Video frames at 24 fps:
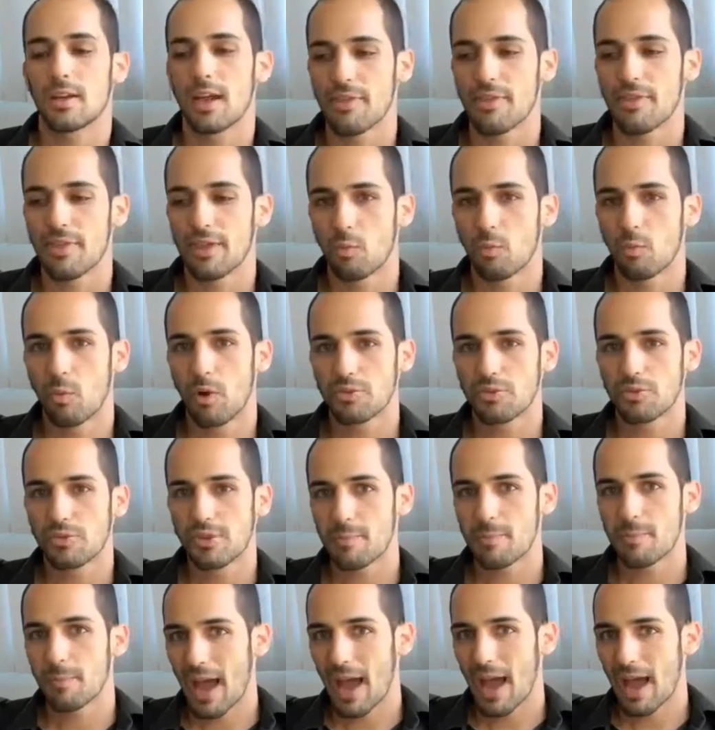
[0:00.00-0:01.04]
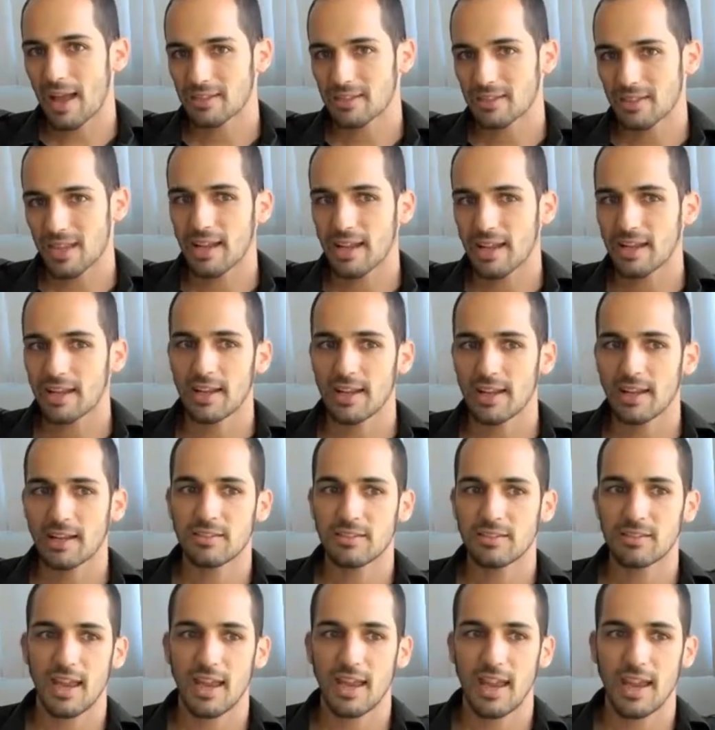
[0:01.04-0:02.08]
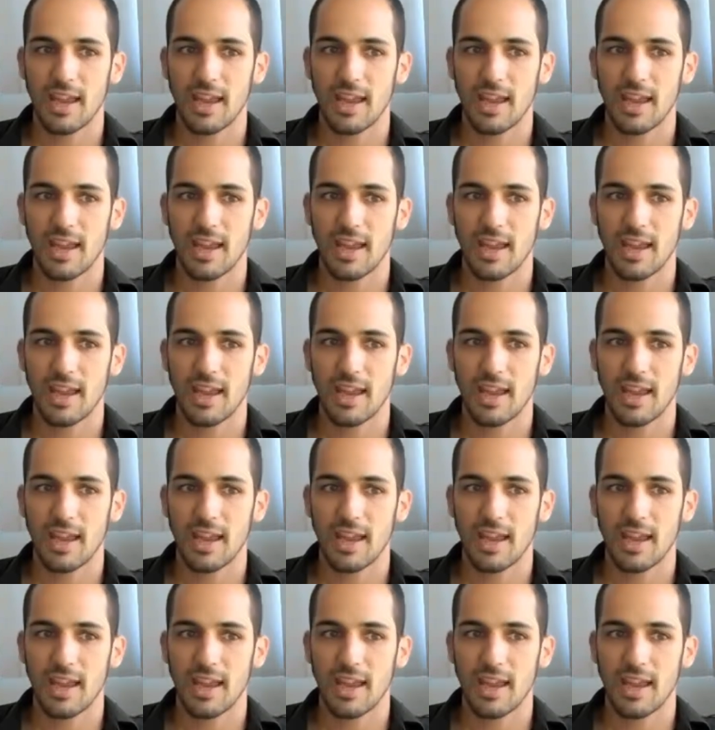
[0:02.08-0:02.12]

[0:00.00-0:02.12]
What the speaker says: and then once you get past that, it's